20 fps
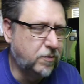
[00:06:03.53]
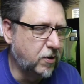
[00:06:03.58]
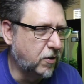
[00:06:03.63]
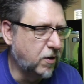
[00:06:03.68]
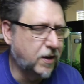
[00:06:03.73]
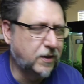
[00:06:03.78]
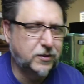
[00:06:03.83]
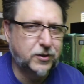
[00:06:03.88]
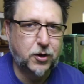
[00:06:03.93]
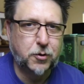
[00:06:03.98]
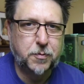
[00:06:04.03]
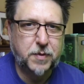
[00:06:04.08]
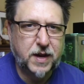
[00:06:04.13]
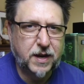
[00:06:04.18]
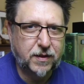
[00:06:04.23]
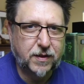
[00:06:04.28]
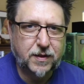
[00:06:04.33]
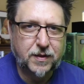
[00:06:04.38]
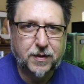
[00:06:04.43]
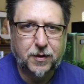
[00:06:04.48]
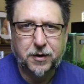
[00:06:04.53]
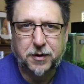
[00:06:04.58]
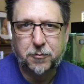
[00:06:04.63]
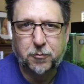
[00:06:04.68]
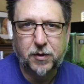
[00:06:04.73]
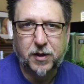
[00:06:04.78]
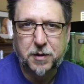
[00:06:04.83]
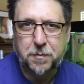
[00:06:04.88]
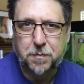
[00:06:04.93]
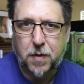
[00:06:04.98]
They're not so big that they
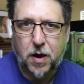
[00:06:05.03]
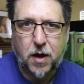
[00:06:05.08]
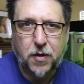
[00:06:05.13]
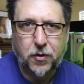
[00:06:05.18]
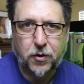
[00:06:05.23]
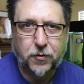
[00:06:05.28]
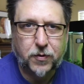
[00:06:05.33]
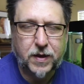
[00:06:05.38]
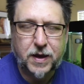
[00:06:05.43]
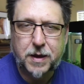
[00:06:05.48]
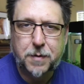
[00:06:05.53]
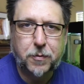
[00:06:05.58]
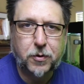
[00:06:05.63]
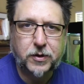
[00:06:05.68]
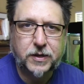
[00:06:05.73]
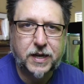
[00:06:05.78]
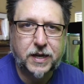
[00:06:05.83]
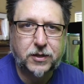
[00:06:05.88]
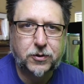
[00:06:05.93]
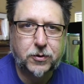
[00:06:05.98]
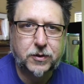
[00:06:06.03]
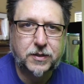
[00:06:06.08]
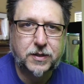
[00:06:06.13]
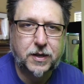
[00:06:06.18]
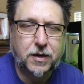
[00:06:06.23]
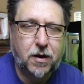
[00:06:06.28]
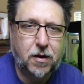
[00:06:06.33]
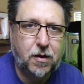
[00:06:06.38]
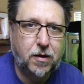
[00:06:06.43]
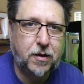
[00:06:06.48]
really bother the Ember Tetras
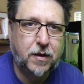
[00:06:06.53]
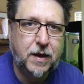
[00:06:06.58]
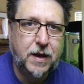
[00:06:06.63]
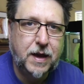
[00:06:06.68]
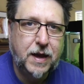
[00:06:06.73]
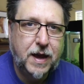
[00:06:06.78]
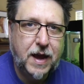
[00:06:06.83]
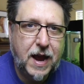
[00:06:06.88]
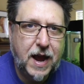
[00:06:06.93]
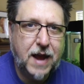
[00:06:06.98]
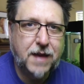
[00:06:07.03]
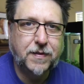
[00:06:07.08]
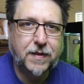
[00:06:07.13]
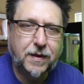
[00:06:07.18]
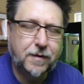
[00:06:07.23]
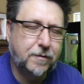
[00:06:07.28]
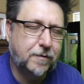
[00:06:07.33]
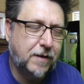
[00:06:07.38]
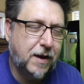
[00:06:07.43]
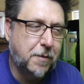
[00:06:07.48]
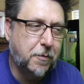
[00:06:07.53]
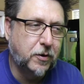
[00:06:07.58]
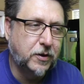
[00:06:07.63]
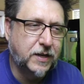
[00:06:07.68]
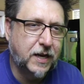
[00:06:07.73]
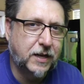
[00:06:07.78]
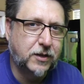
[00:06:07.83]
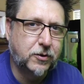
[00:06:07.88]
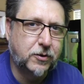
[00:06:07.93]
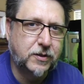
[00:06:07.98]
at all. And the Ember
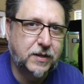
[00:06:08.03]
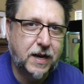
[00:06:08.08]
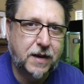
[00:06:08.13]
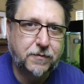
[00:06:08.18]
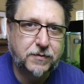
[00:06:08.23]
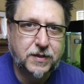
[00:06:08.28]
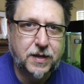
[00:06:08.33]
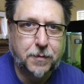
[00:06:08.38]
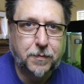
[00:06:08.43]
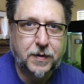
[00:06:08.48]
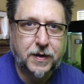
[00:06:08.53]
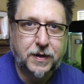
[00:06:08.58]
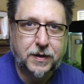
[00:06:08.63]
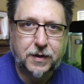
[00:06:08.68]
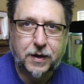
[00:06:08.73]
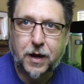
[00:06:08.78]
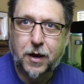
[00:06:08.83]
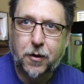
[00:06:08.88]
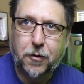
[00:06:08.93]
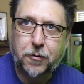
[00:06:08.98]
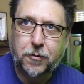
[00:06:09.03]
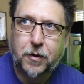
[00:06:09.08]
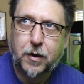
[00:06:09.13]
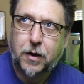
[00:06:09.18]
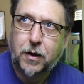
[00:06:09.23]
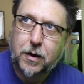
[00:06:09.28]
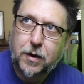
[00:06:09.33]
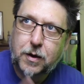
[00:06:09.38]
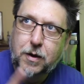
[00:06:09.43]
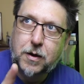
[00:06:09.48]
Tetras have something to go,
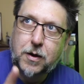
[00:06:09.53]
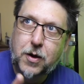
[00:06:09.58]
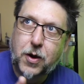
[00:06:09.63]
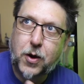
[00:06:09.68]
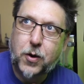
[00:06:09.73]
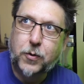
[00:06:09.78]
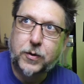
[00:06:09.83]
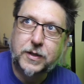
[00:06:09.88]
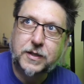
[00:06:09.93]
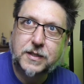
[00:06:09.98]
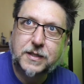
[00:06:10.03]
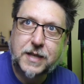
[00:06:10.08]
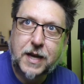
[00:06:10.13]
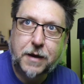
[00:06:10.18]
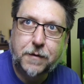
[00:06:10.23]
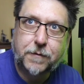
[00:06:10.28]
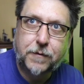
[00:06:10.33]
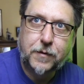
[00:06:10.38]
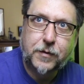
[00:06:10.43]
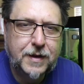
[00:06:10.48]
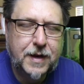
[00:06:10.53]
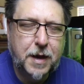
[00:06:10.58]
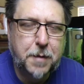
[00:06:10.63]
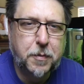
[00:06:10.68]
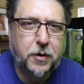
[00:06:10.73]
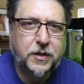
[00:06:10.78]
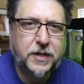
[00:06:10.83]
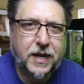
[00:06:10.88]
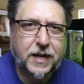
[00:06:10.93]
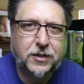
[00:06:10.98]
oh, it's safe.
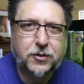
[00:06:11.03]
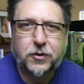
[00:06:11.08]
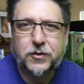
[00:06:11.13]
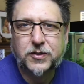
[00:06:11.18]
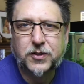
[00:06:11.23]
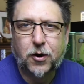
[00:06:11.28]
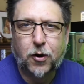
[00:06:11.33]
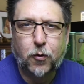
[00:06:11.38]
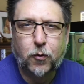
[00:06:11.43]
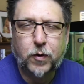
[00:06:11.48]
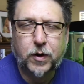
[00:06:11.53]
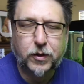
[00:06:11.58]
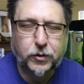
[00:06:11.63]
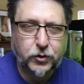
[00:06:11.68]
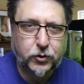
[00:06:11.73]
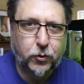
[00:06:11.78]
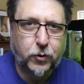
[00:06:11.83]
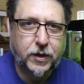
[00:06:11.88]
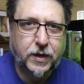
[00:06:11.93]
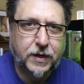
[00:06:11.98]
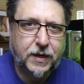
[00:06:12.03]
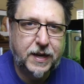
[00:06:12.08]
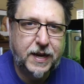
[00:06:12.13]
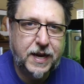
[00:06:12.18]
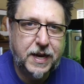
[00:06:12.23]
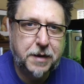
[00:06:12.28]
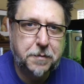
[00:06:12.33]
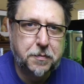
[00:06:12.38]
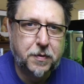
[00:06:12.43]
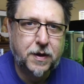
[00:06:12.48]
Ember Tetras are a real joy to
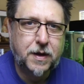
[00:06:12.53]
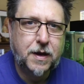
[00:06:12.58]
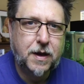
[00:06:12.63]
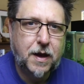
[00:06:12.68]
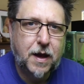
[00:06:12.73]
keep.